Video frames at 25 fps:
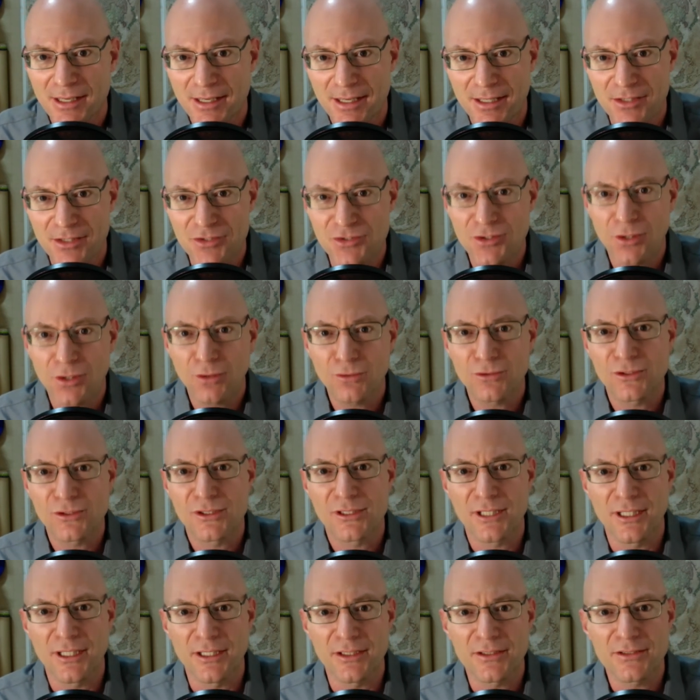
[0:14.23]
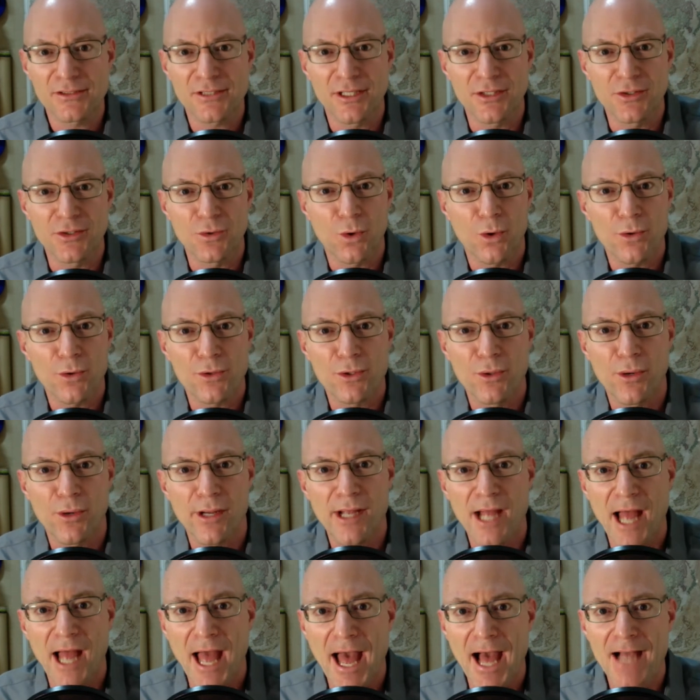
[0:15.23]
and Seoul says that North
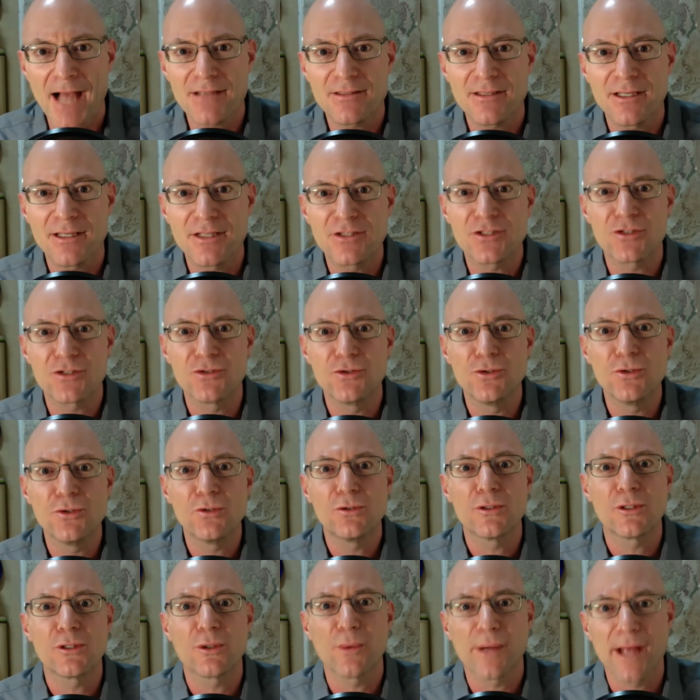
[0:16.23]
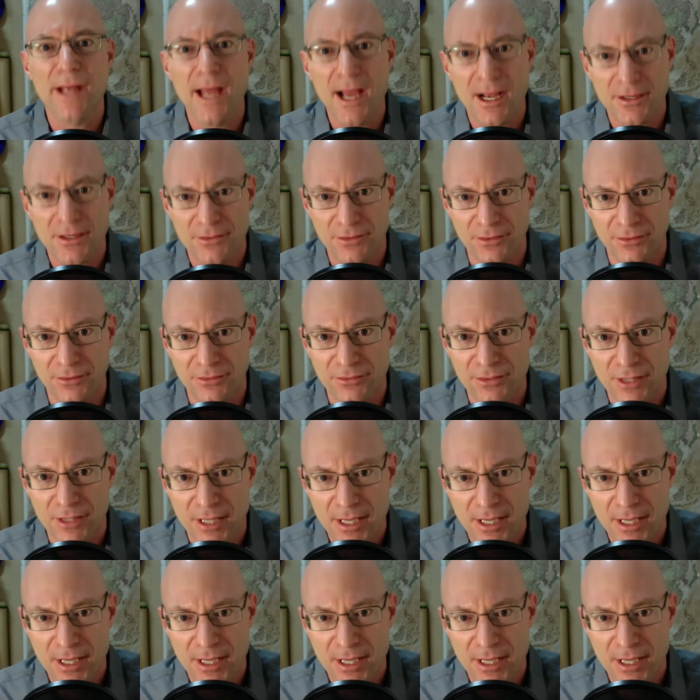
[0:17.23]
Korea hacked its nuclear reactors.